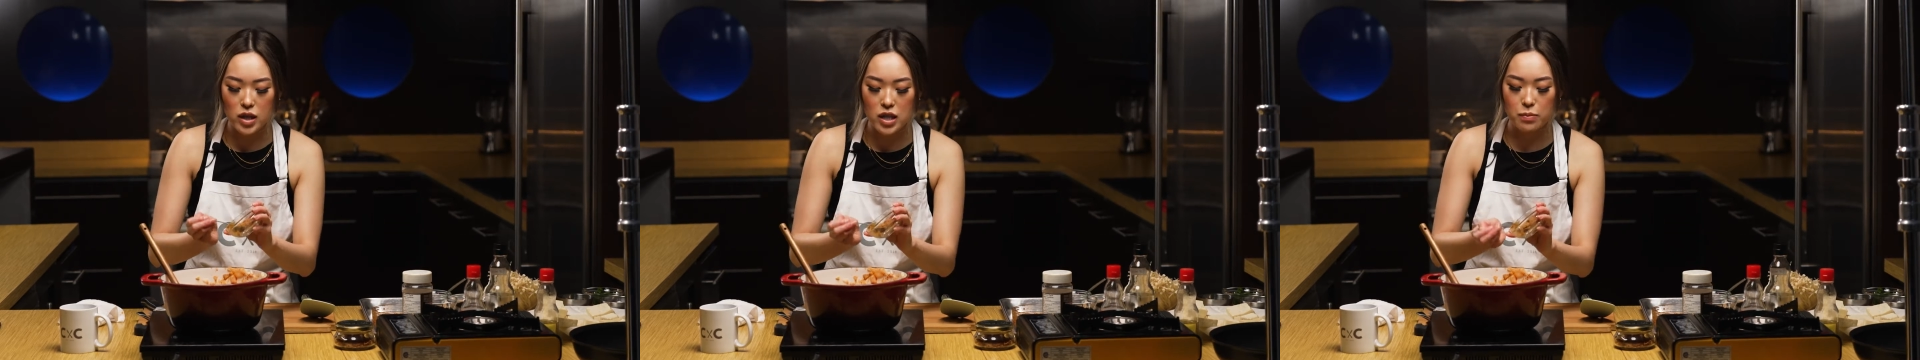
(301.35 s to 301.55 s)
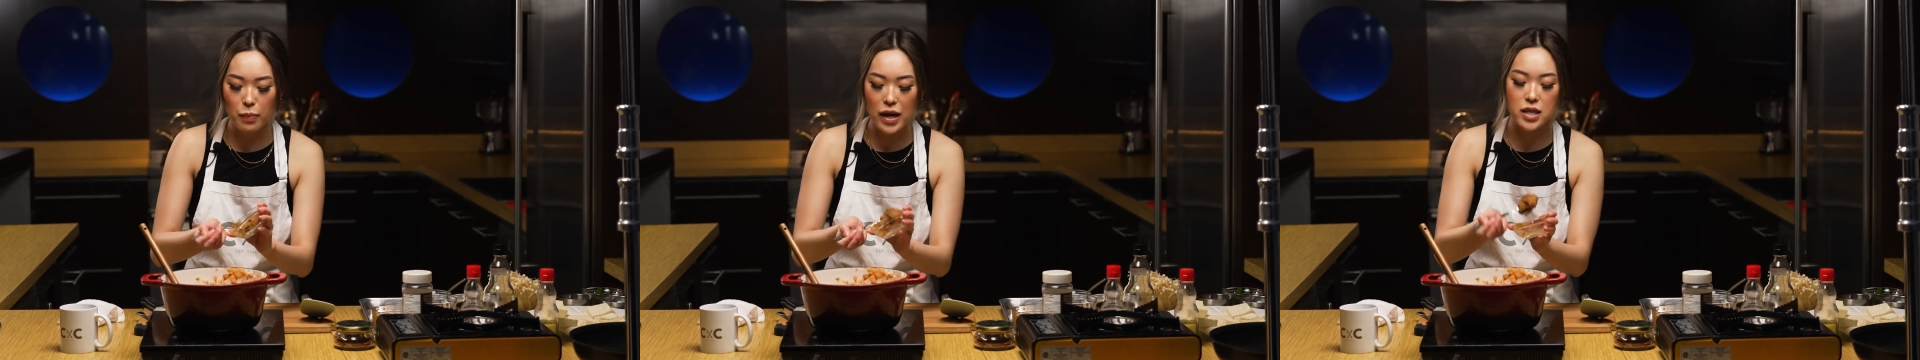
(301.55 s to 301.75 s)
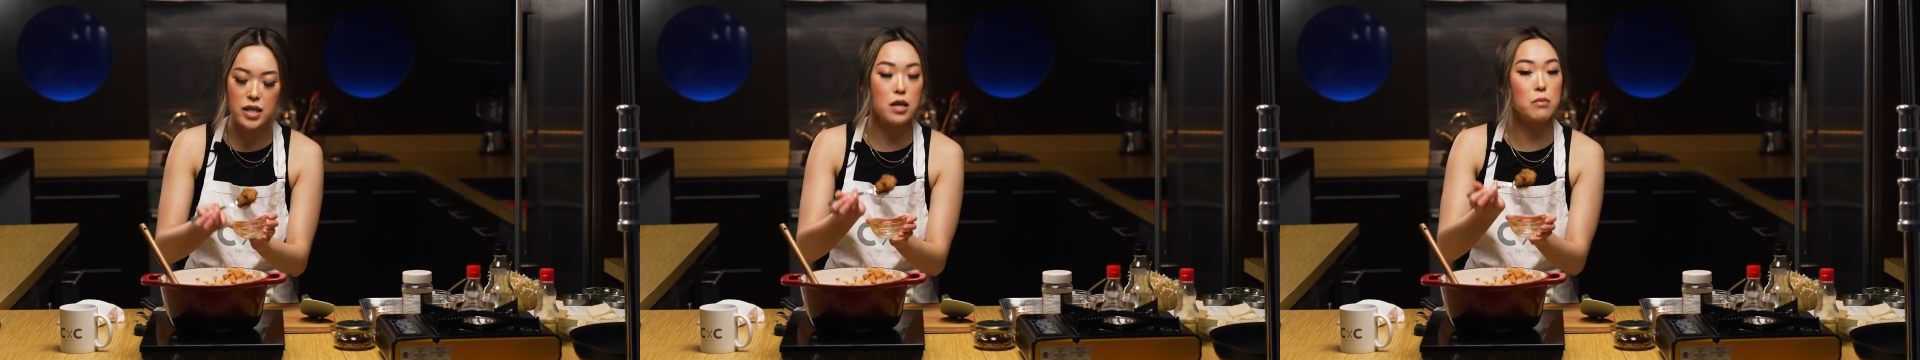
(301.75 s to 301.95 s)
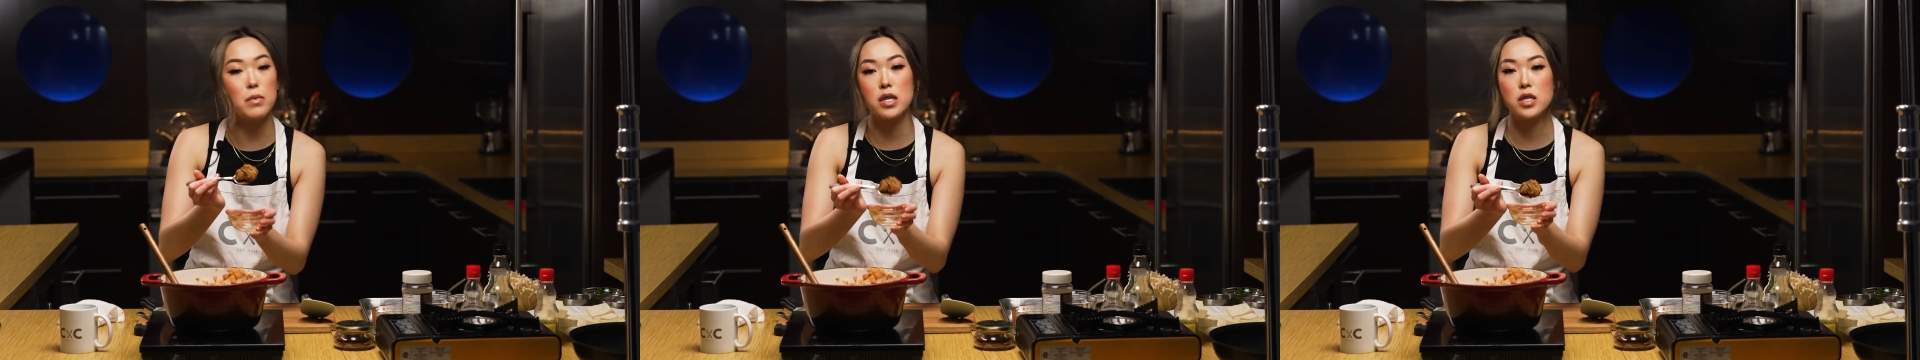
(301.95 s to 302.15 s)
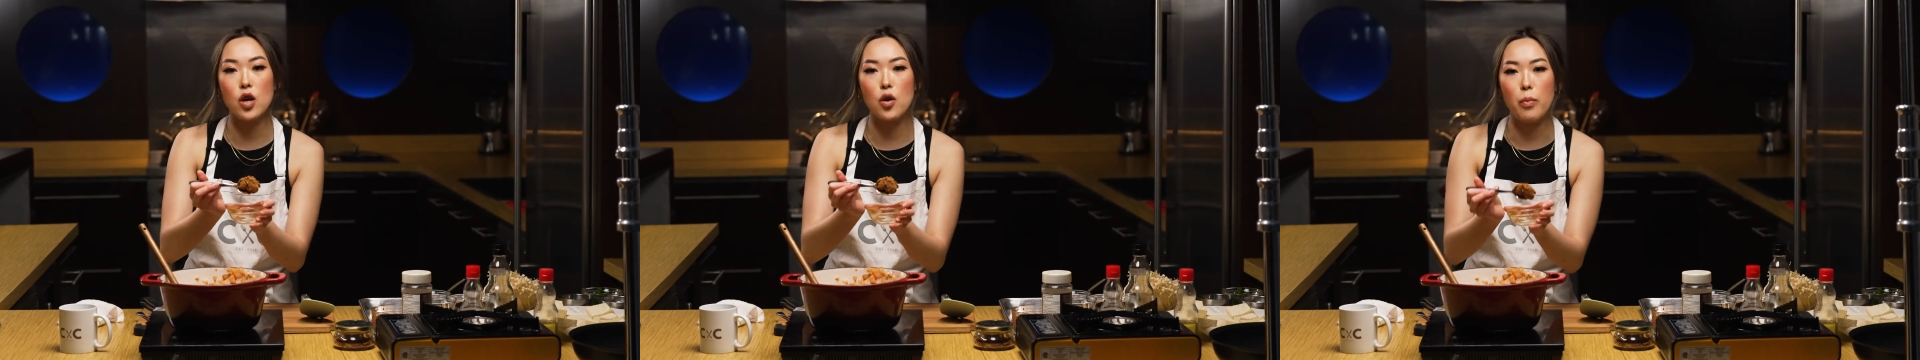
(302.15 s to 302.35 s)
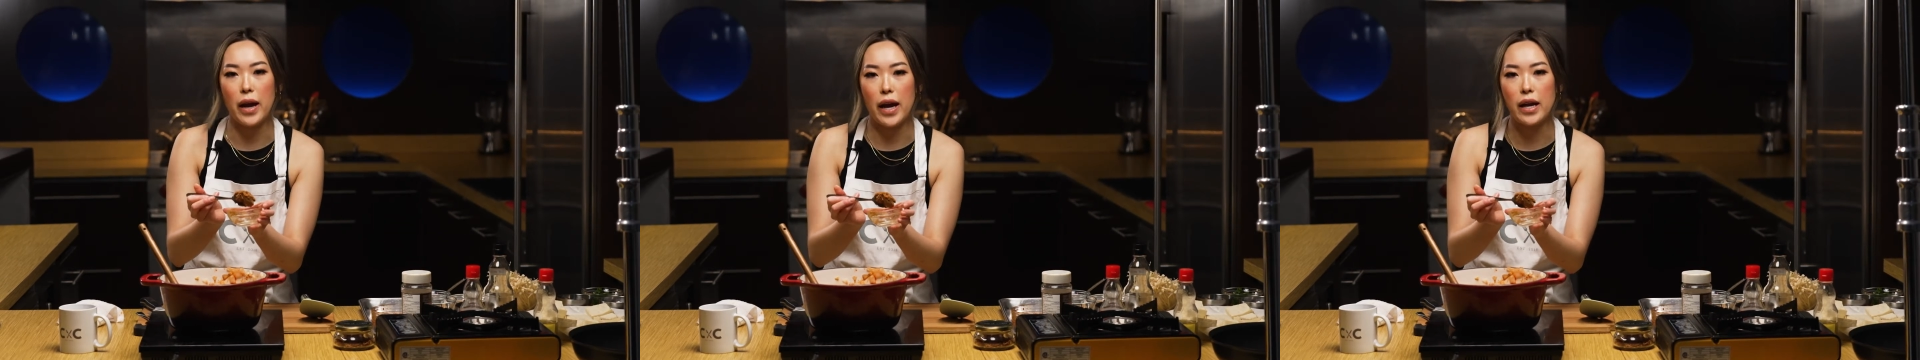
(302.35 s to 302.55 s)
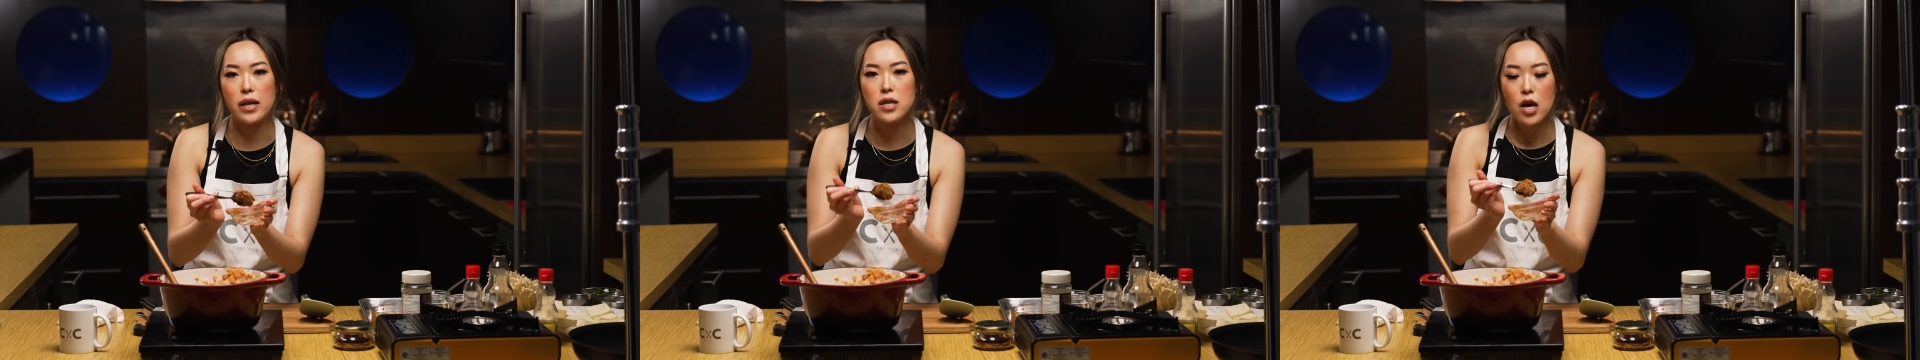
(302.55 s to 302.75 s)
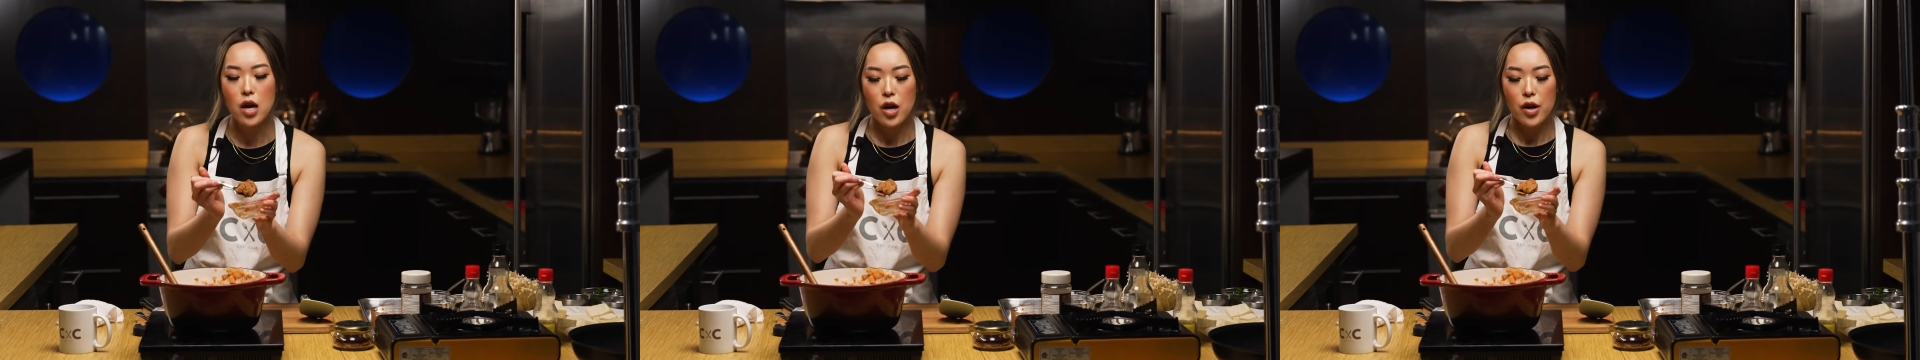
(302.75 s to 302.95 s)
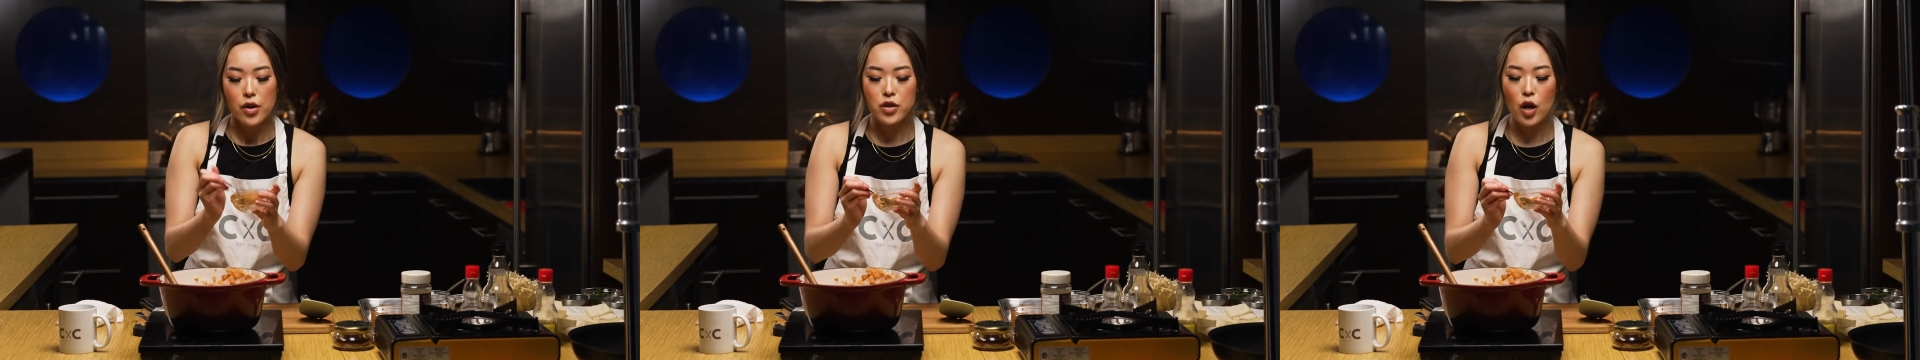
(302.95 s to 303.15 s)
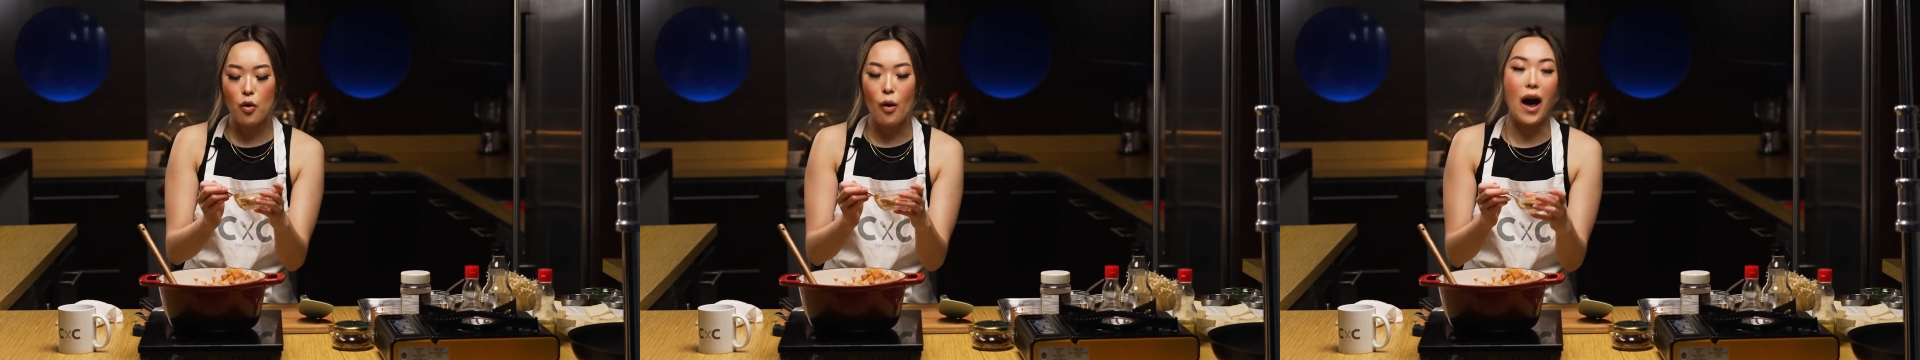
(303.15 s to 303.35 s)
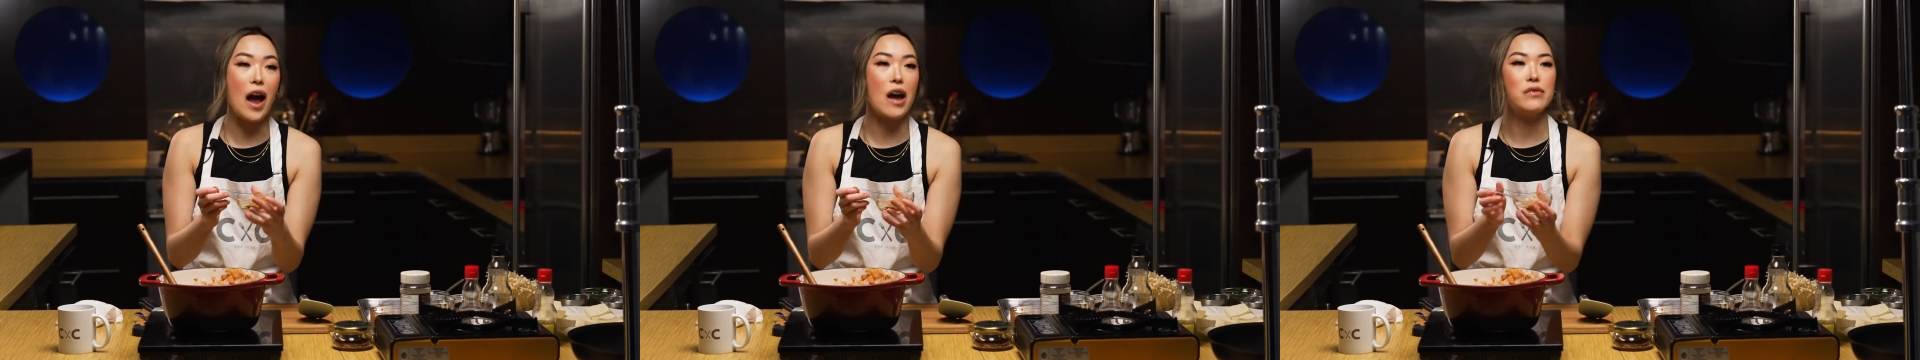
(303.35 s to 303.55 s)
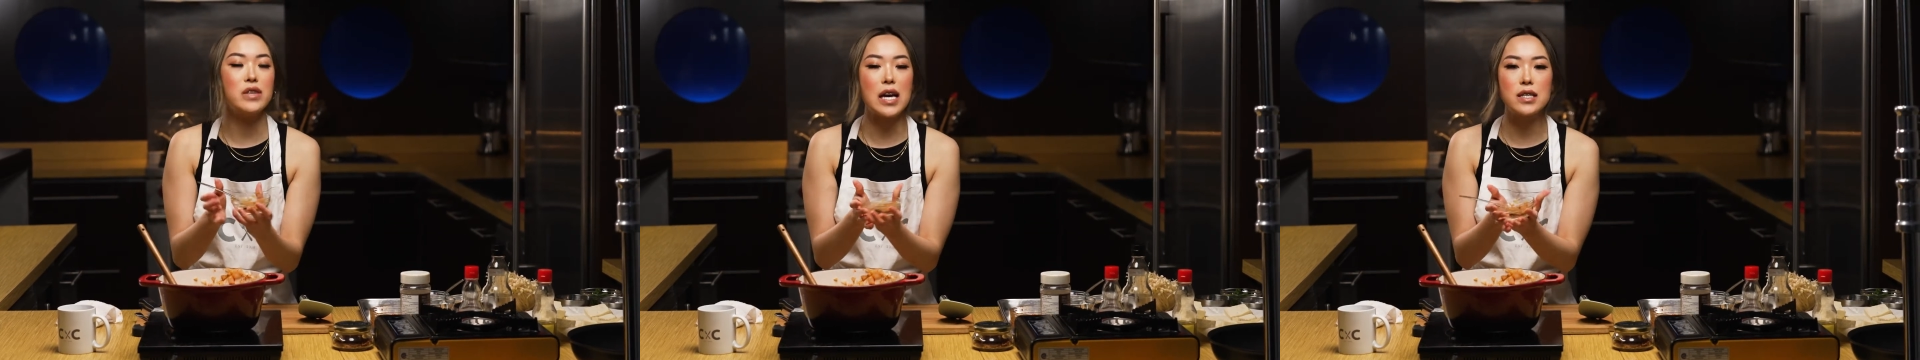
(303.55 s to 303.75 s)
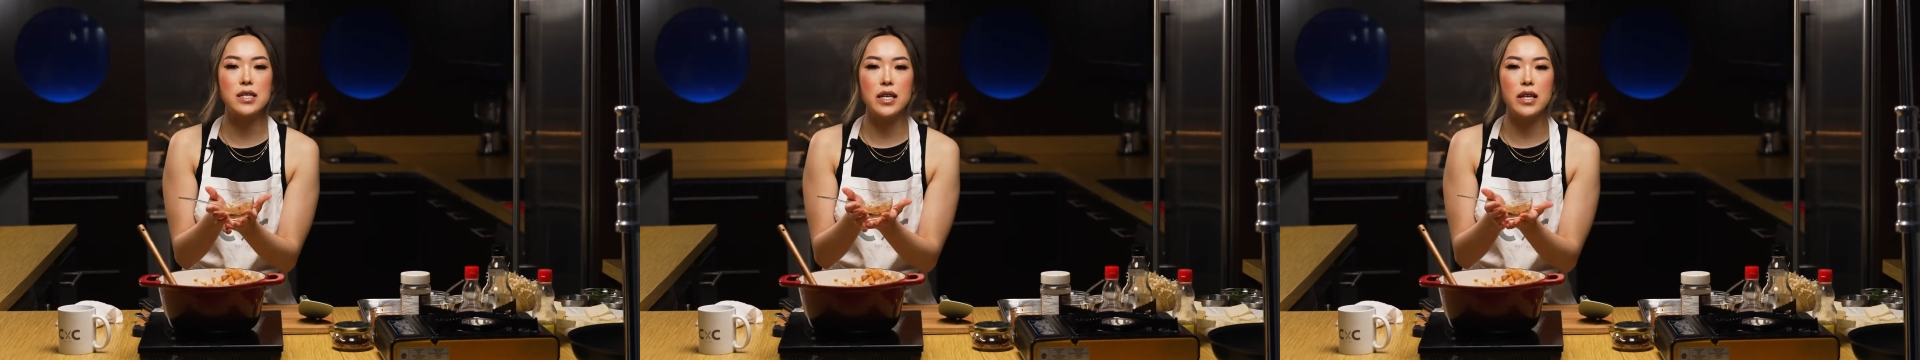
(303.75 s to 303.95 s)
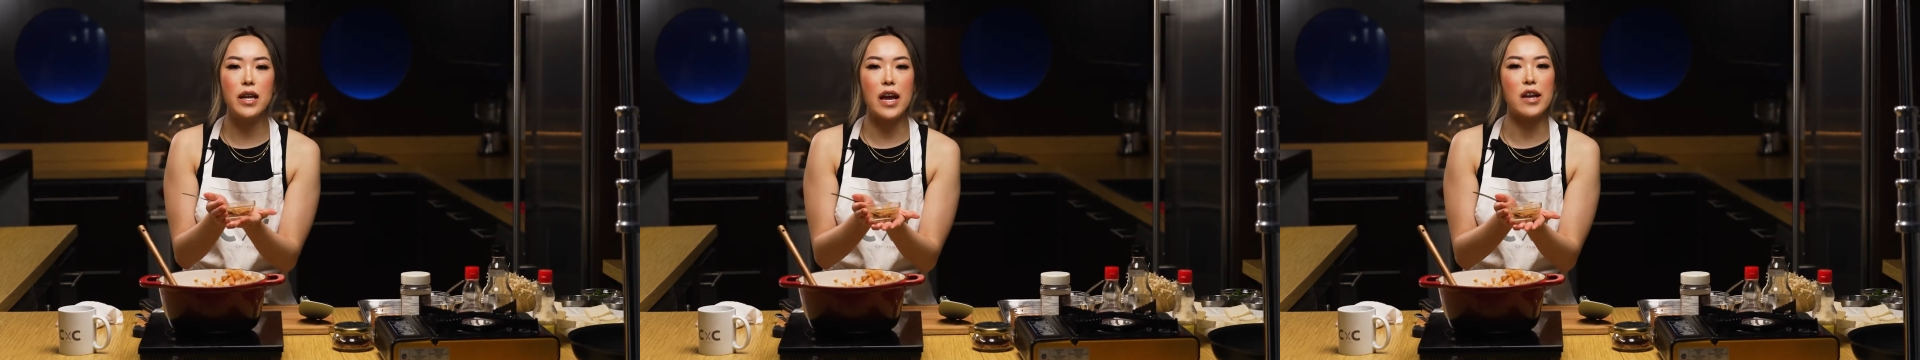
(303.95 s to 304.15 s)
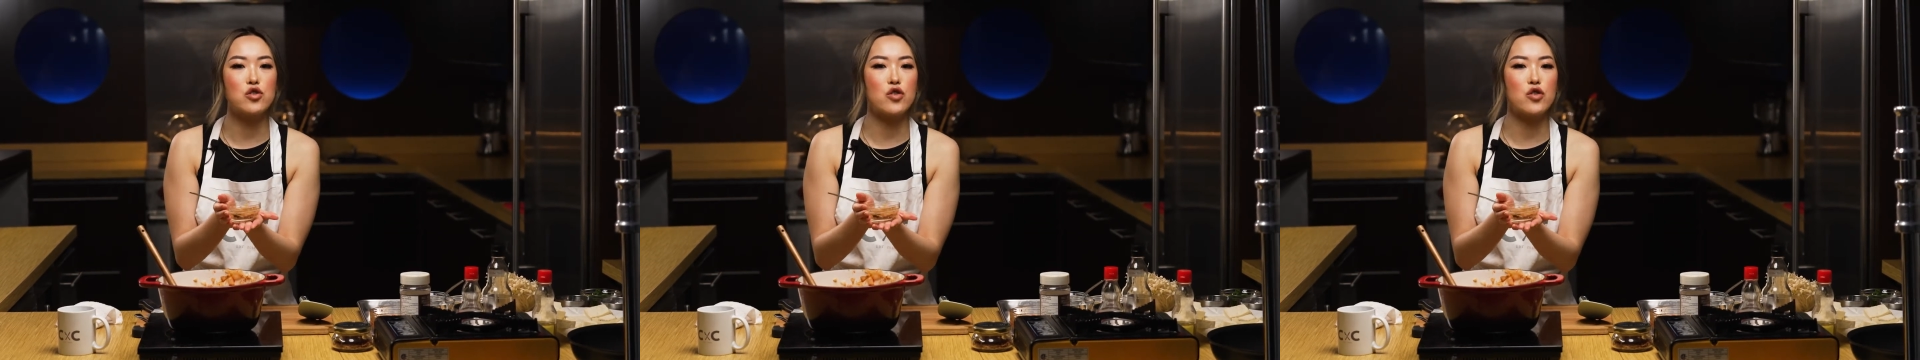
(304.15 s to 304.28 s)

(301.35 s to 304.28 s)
spicy miso paste. So I've tested and